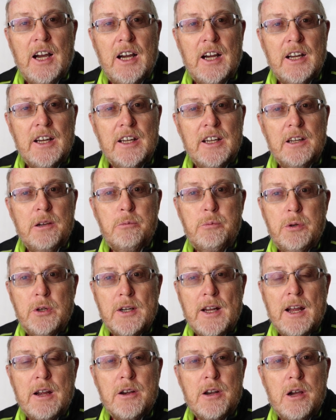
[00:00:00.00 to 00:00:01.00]
I
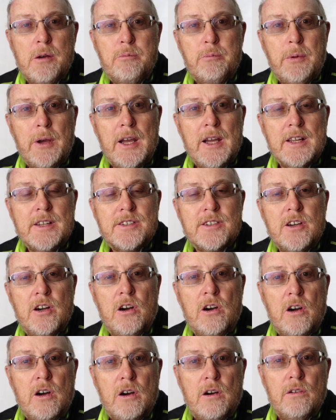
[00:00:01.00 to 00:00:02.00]
put out a bet
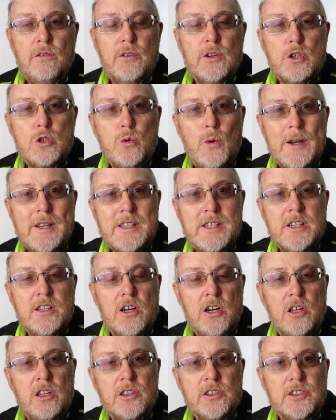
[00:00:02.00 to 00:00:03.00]
of
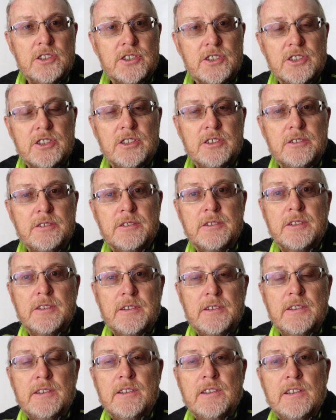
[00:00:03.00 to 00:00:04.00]
$20
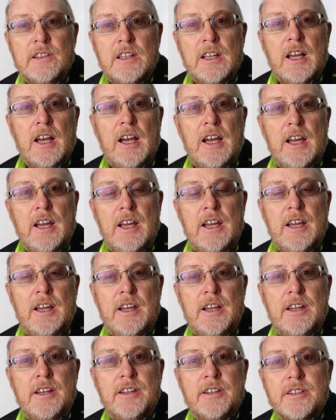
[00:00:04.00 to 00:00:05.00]

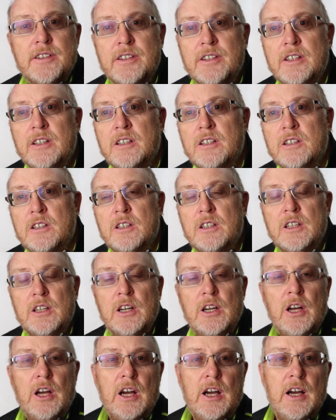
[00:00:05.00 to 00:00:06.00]
and
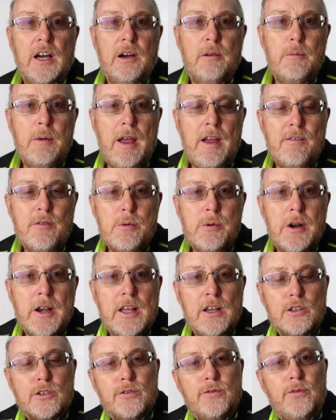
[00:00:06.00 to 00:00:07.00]

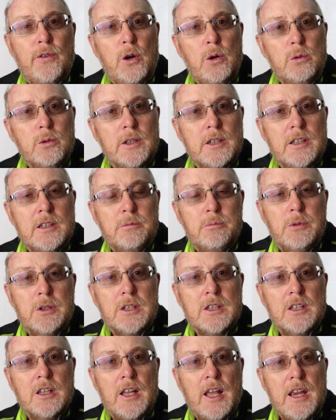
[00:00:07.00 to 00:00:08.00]
everyone else folded,
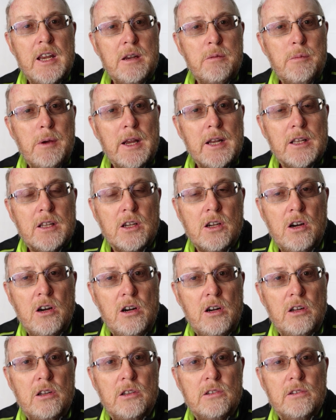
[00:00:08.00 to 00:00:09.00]
but the lady made the
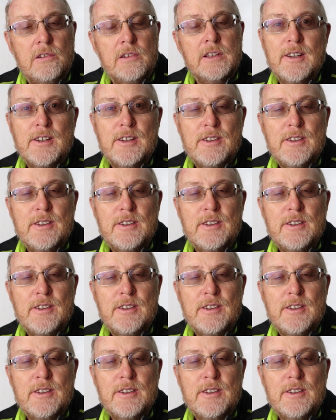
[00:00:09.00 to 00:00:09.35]
call.